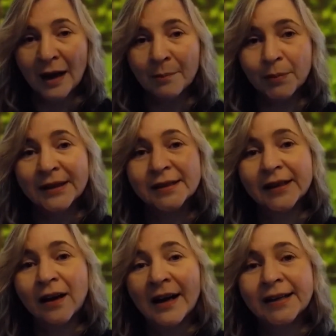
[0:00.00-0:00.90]
But it's a
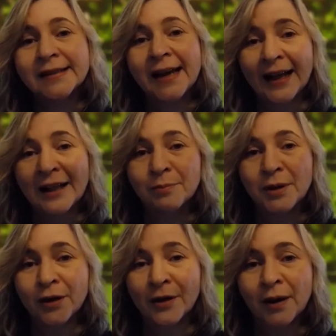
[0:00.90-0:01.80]
guide to help
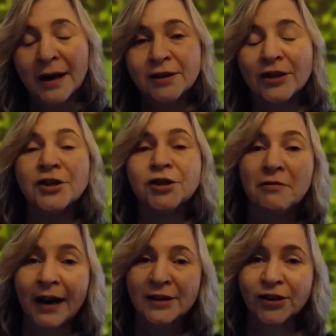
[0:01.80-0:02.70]
you, to
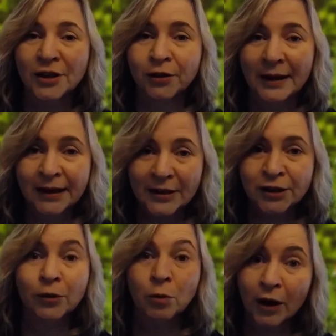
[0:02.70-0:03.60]
direct you
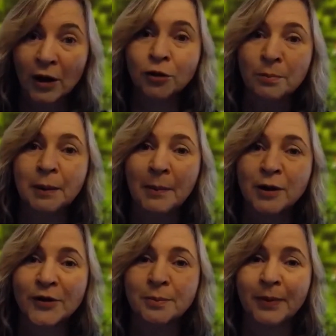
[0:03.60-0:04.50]
into what could be
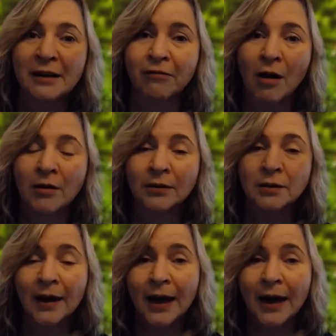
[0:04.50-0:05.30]
possibly wrong,